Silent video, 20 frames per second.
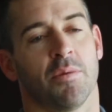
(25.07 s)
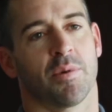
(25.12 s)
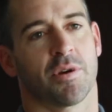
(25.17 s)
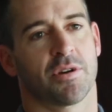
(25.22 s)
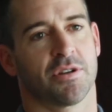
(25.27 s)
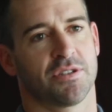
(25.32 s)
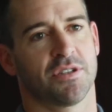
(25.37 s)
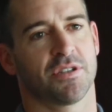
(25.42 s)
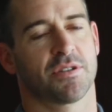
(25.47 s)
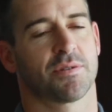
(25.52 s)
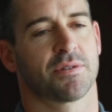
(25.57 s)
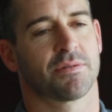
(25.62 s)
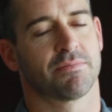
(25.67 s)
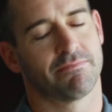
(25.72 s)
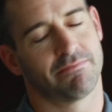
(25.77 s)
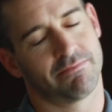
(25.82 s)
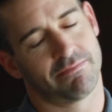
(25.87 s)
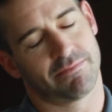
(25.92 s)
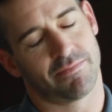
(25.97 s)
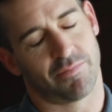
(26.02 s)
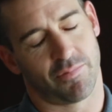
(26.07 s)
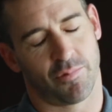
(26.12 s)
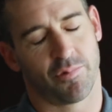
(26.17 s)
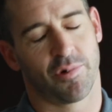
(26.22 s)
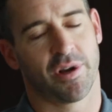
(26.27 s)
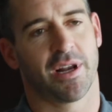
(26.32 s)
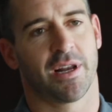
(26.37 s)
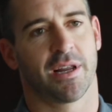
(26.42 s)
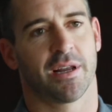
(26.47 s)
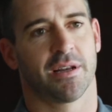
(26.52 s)
Because it's
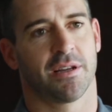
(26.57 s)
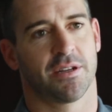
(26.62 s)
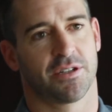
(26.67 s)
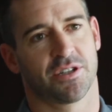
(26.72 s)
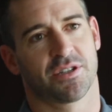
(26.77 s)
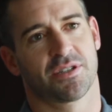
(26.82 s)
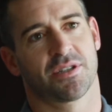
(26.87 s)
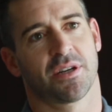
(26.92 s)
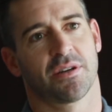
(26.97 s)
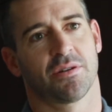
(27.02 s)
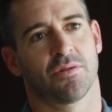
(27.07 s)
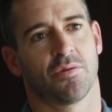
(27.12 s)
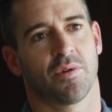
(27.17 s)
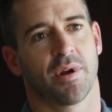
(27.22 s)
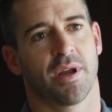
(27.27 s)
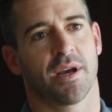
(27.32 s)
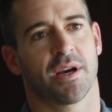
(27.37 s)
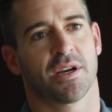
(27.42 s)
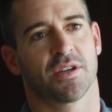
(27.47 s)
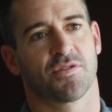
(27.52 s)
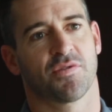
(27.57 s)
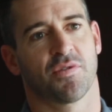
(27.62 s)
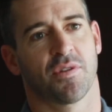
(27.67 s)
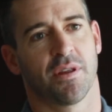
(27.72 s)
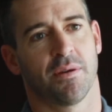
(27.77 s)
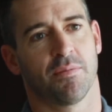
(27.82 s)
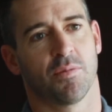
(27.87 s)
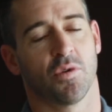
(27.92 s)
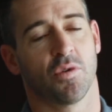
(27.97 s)
really a logistical warehouse for them,